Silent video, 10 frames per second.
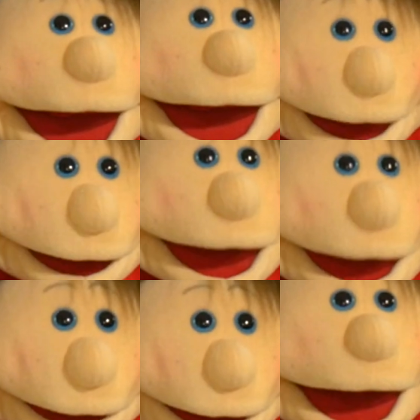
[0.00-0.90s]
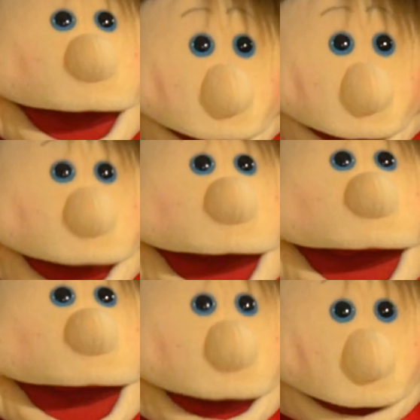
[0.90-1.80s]
And the little pig
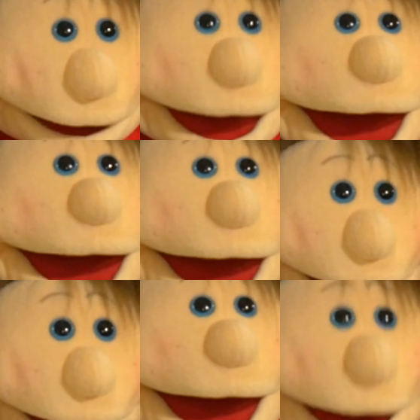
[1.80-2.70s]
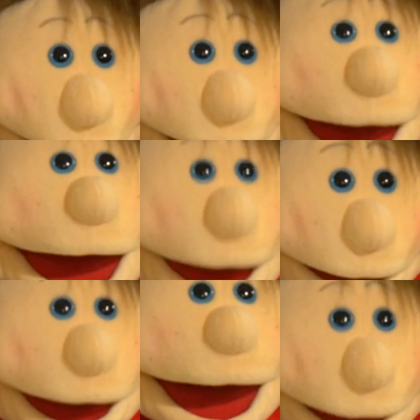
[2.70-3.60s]
built a house
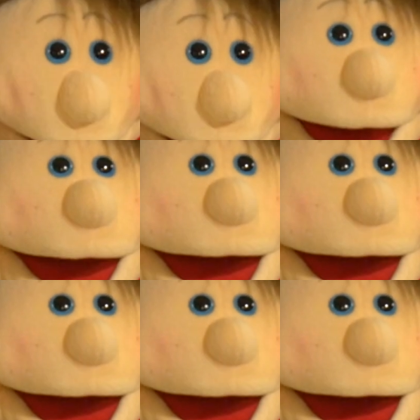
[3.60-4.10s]
of straw.